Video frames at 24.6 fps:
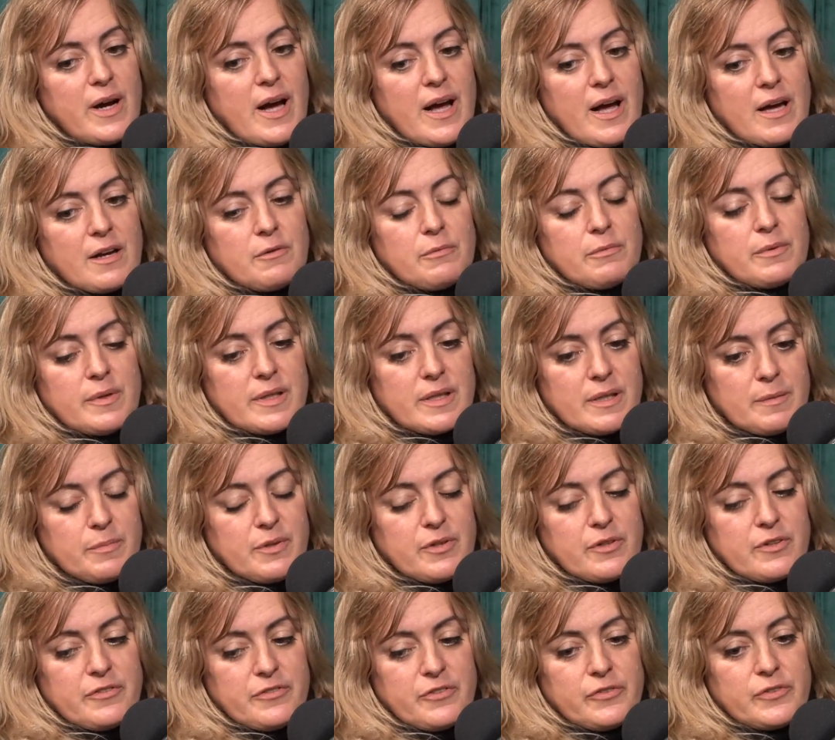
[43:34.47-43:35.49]
I had a really
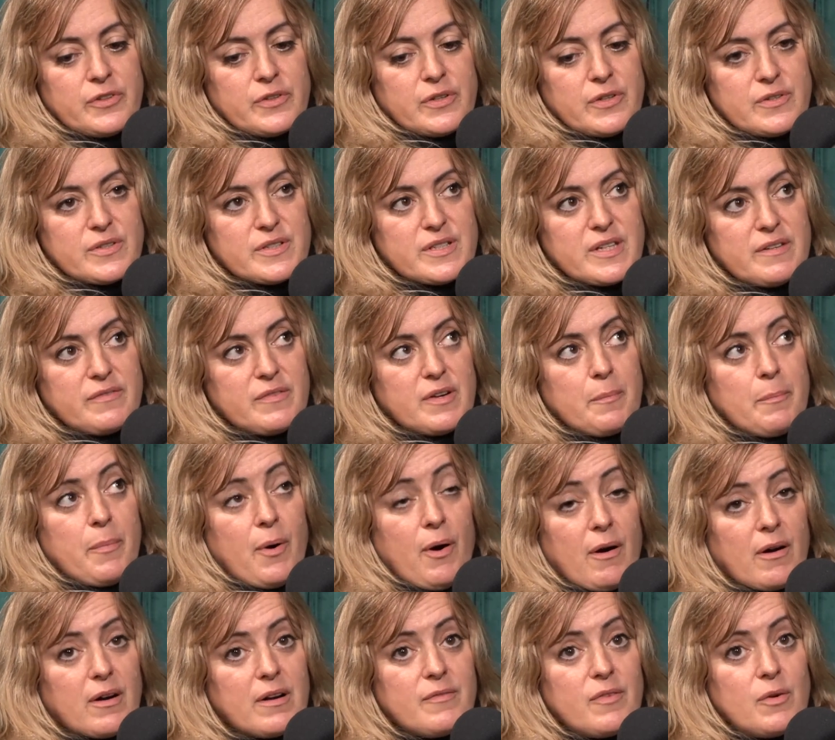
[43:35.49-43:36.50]
beautiful New Year's Eve, and a
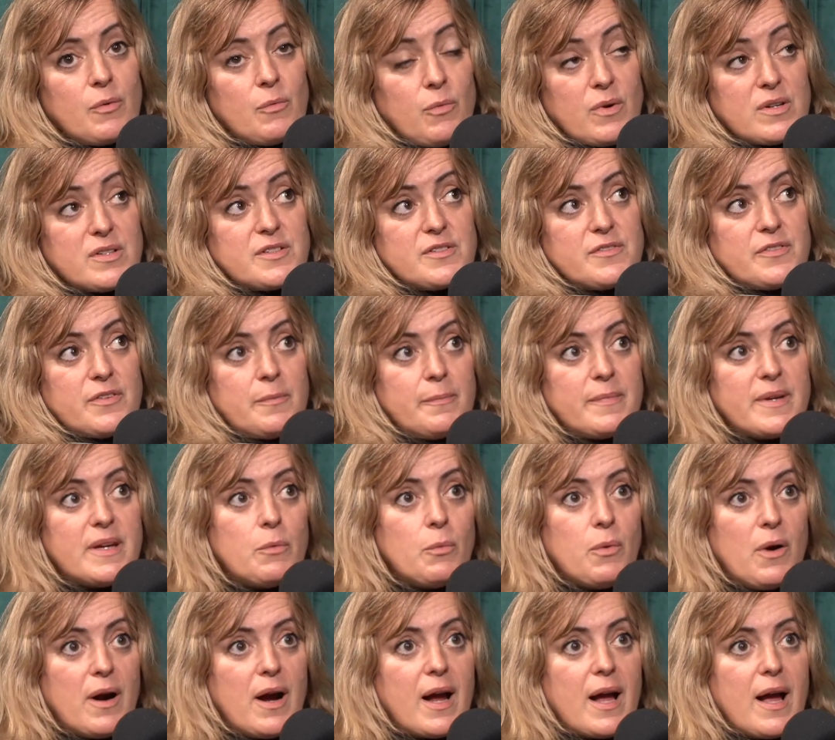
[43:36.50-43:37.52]
part of it was for me
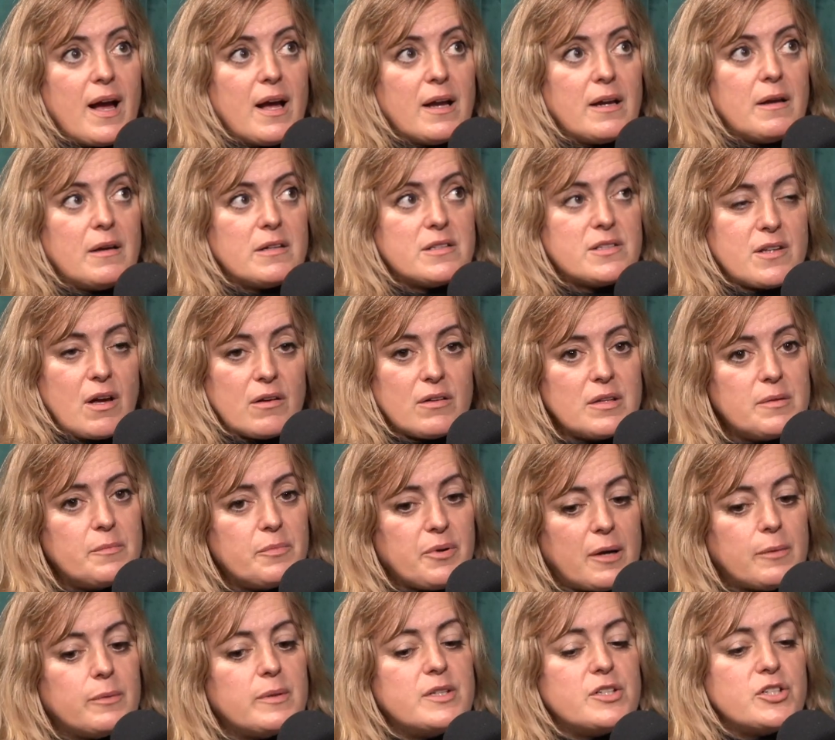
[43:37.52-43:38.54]
where I had a solid
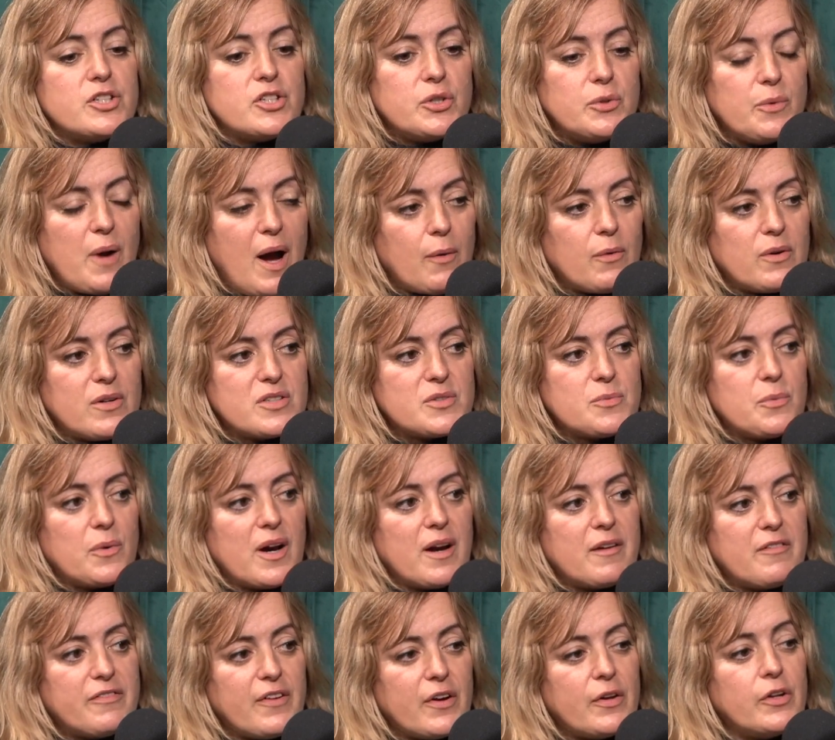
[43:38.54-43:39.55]
probably 2 hours where
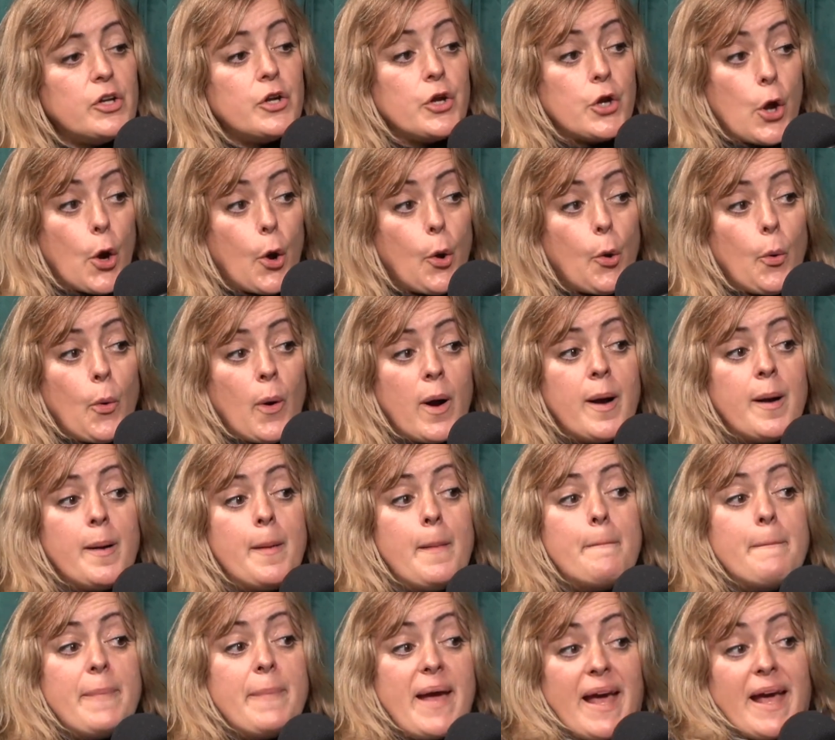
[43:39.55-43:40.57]
I felt no
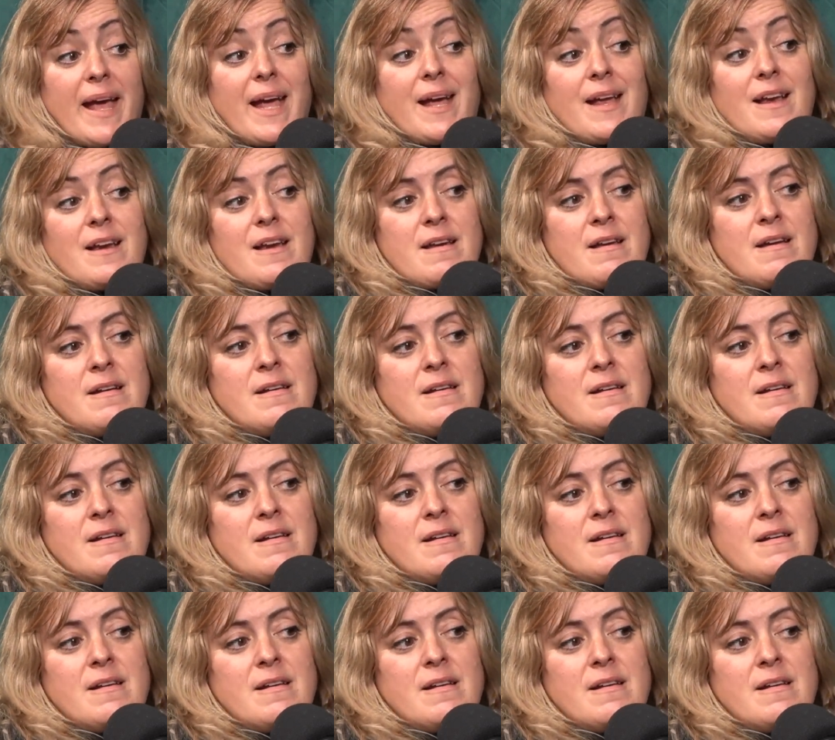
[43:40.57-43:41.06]
pain.